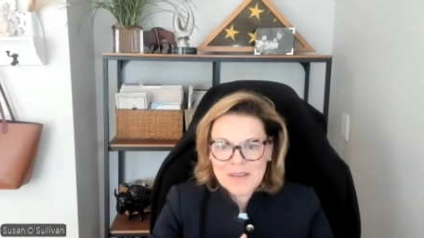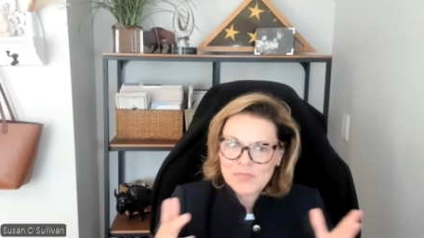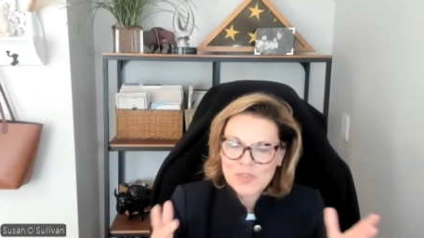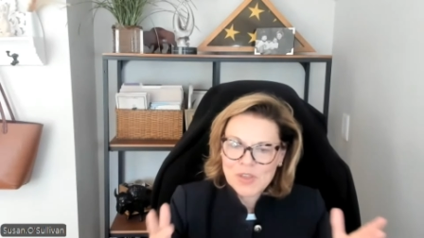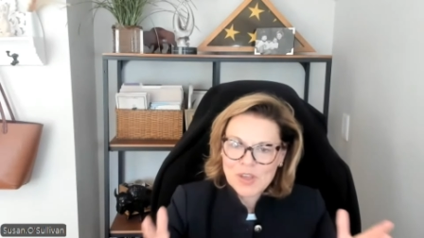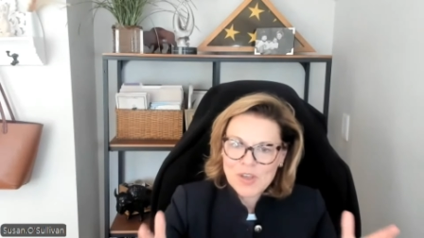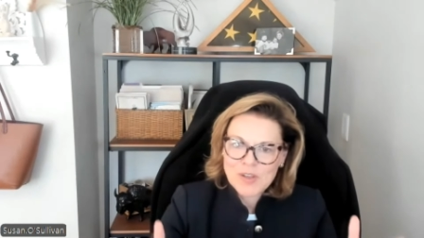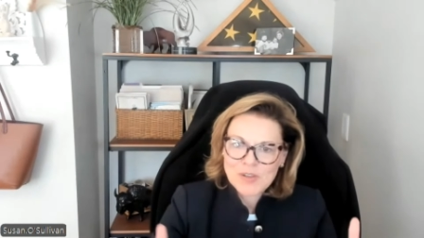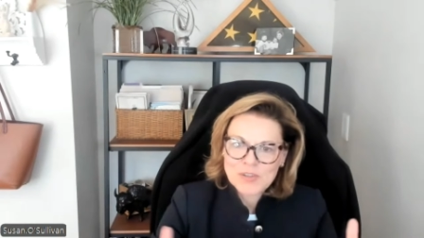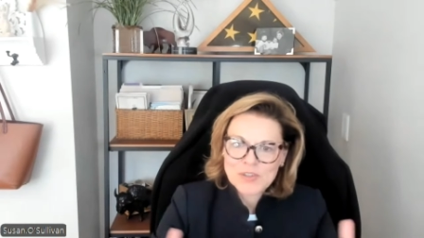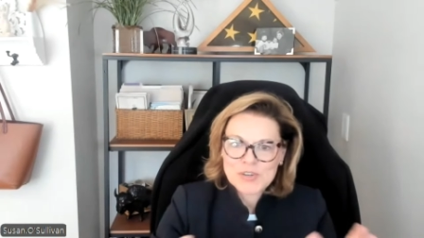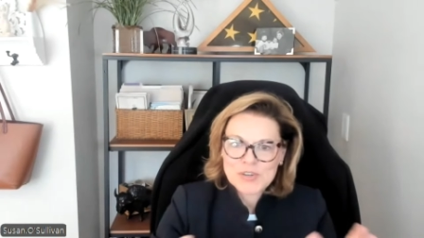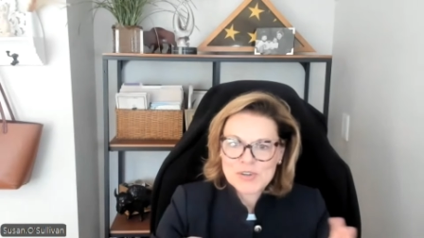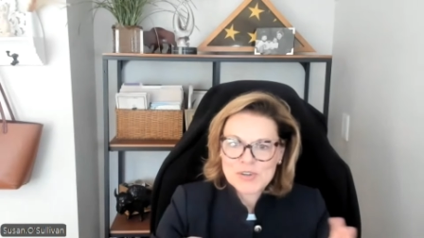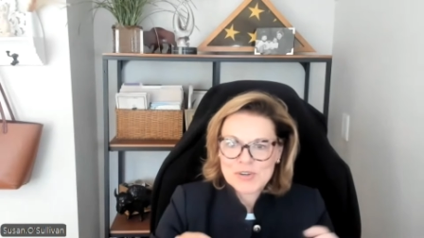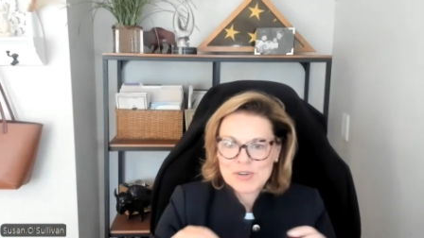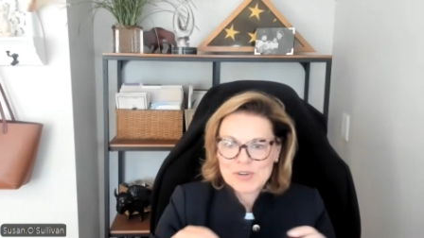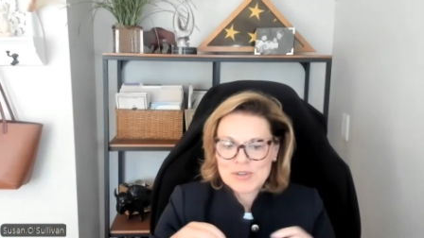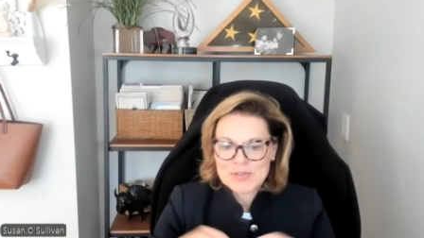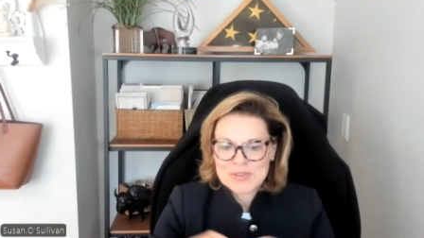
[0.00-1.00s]
the
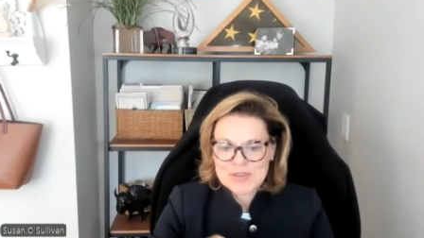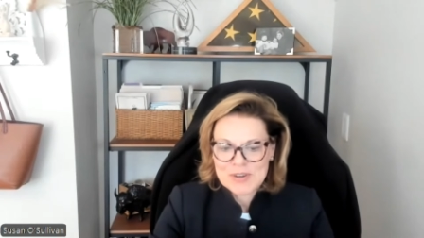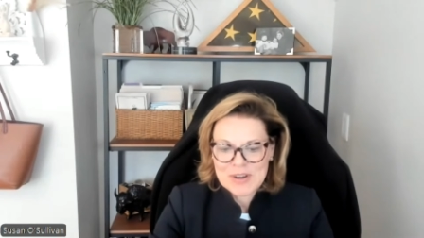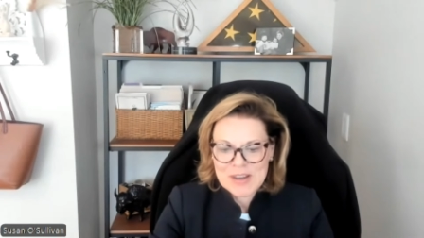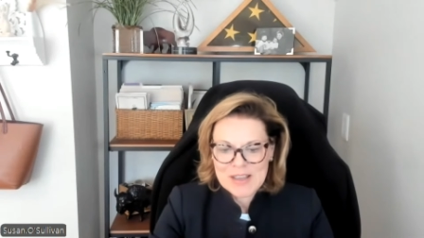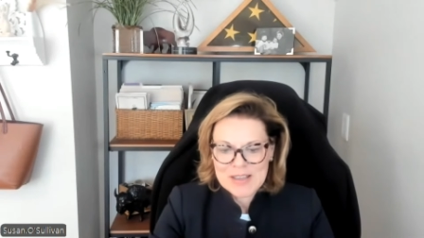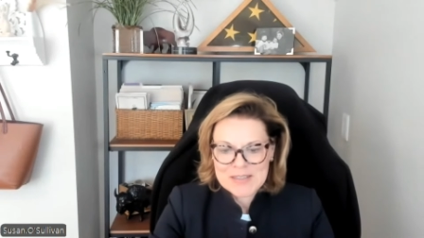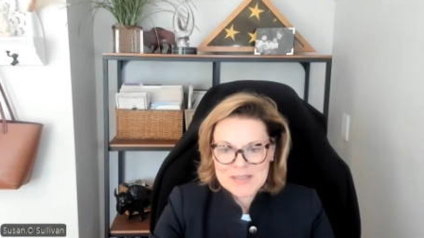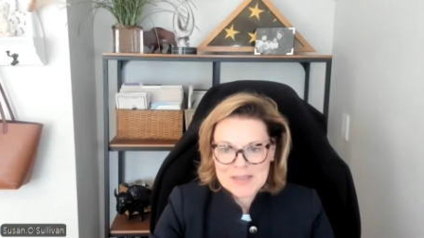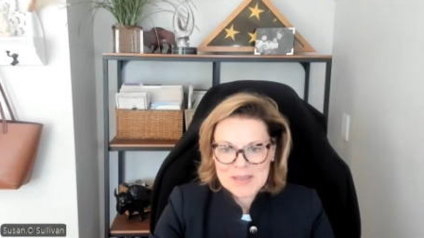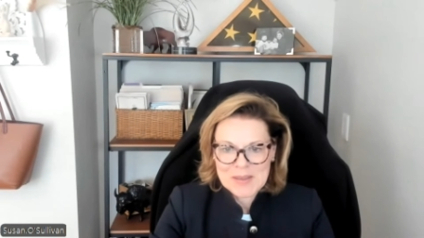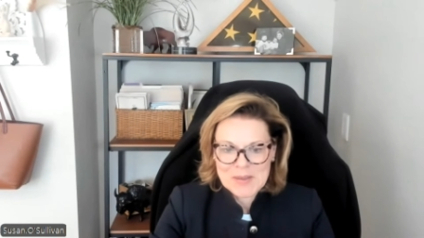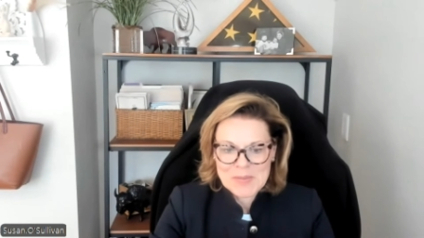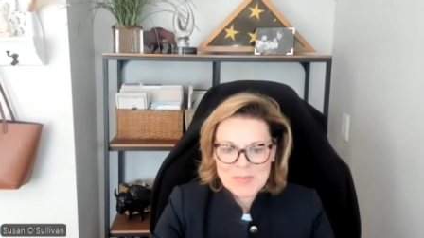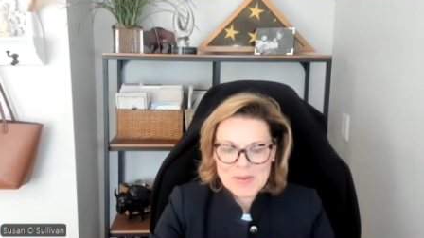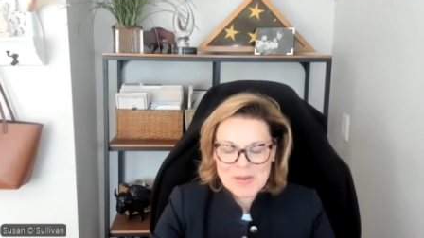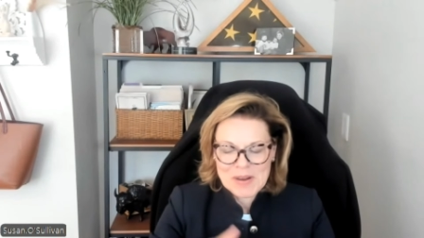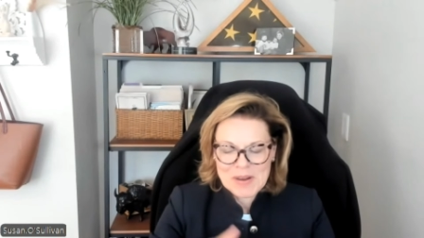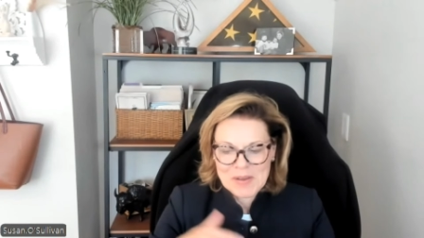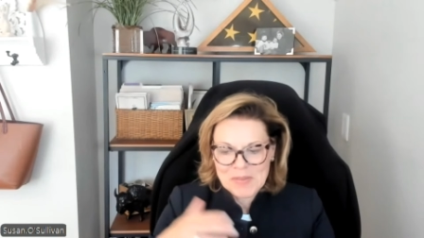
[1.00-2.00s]
culture, you start asking
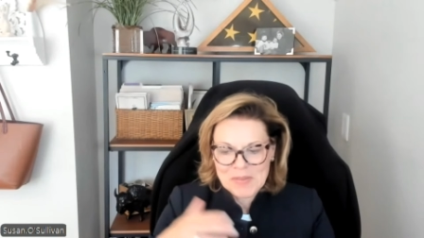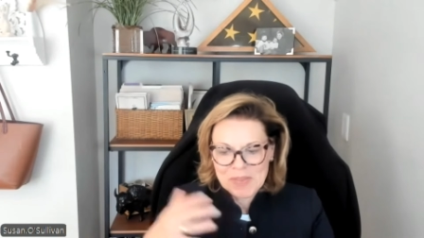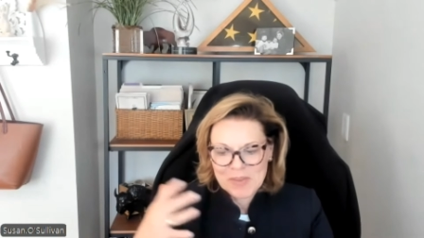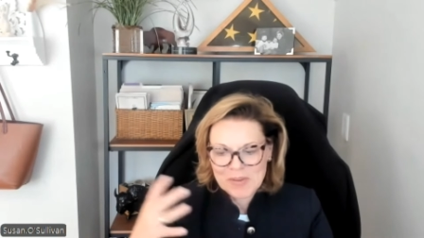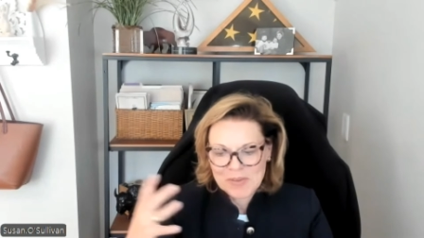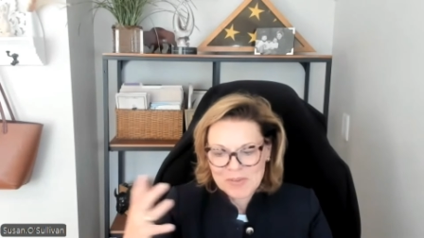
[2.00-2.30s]
about how